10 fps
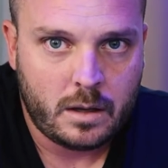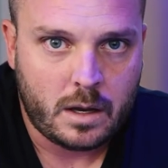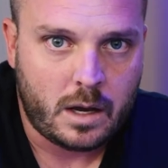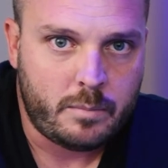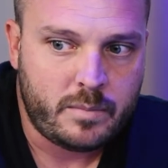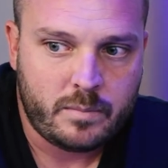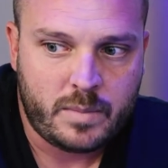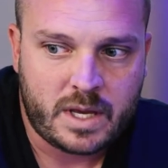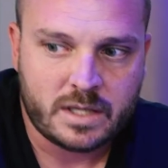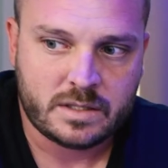
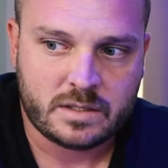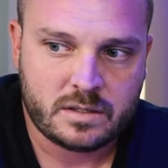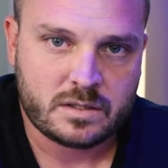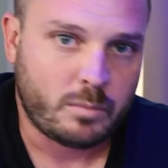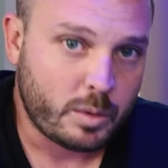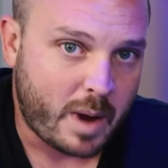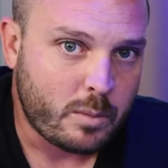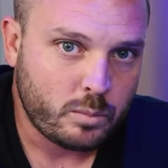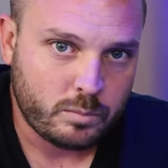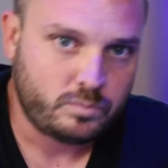because someone
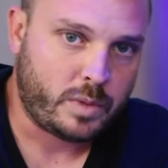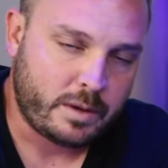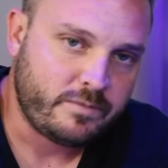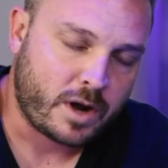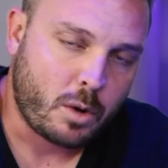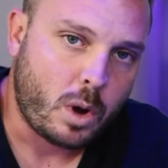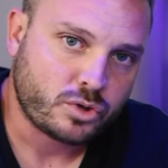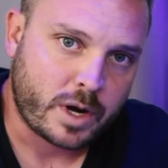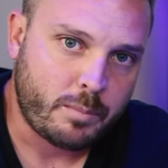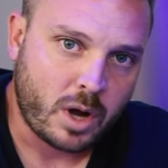might like very well
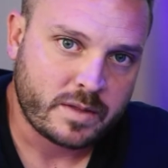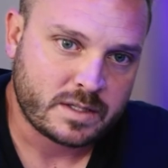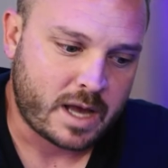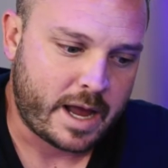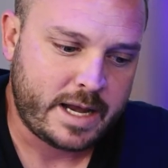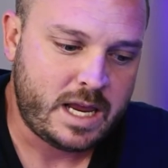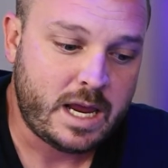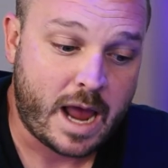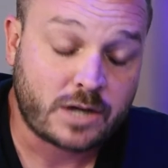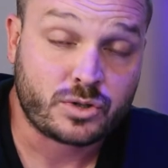try to punk this guy and
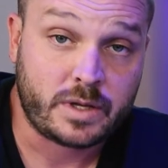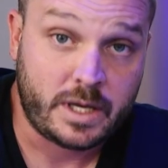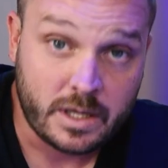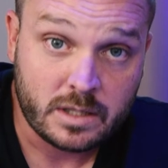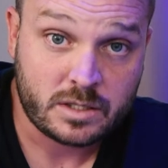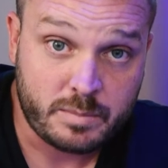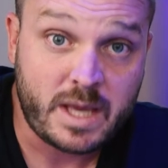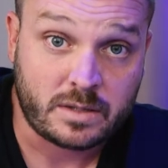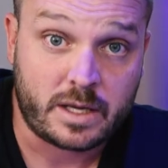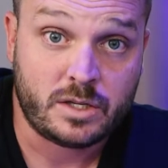he actually
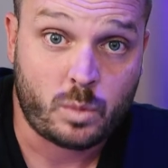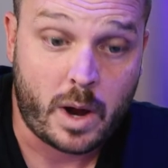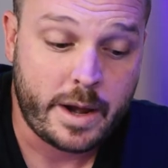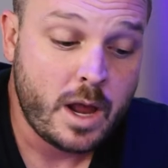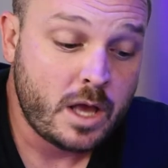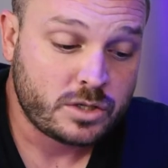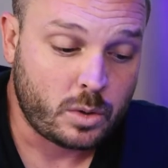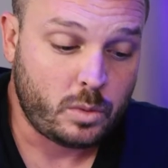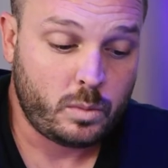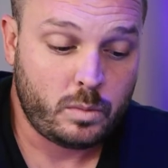speaks like he's white.
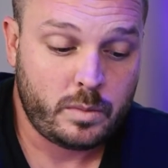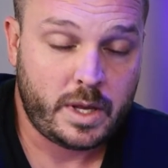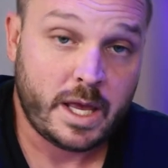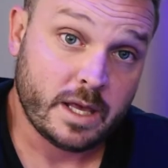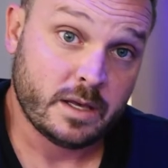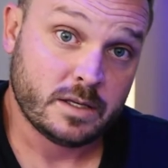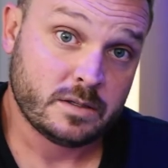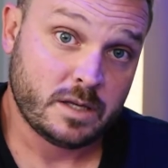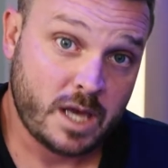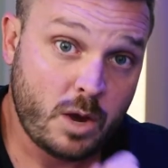So
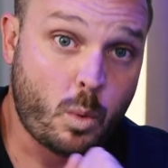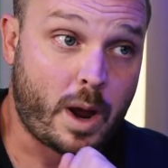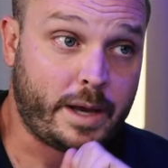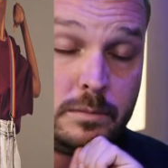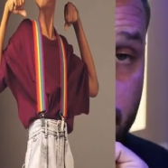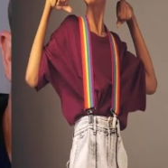is he white?